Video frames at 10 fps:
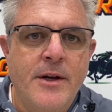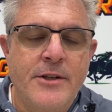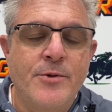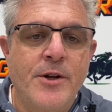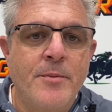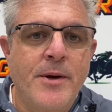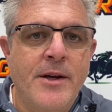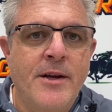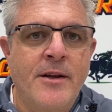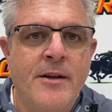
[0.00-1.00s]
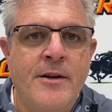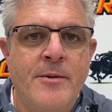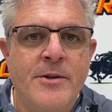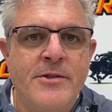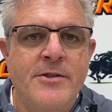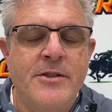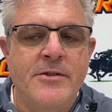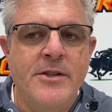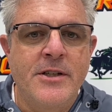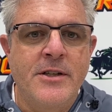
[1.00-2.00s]
It's really big. Uh, this
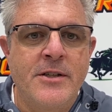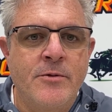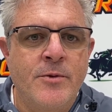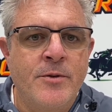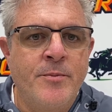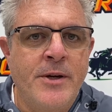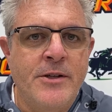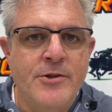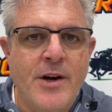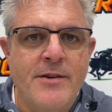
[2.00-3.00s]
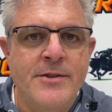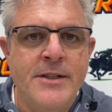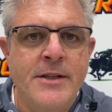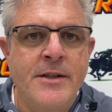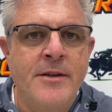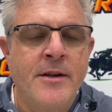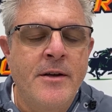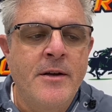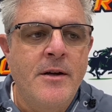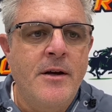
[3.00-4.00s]
this league, with being a travel league.
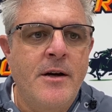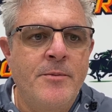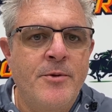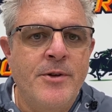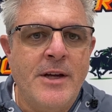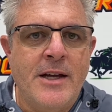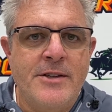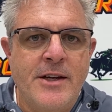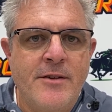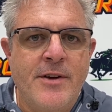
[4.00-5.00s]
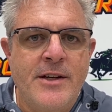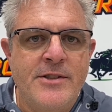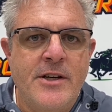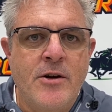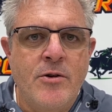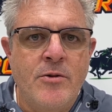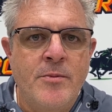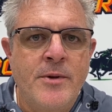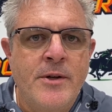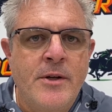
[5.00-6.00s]
Um, you really got to take advantage at
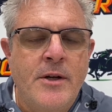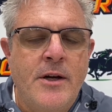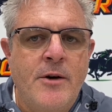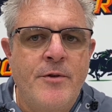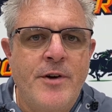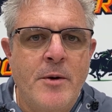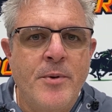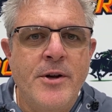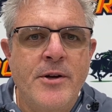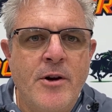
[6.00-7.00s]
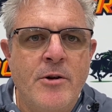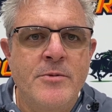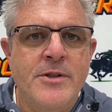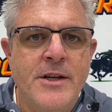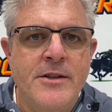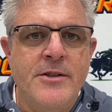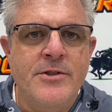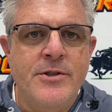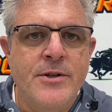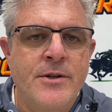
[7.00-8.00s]
home. Uh, we've had a pretty good home slate
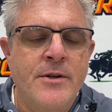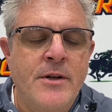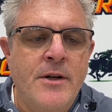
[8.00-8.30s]
this year.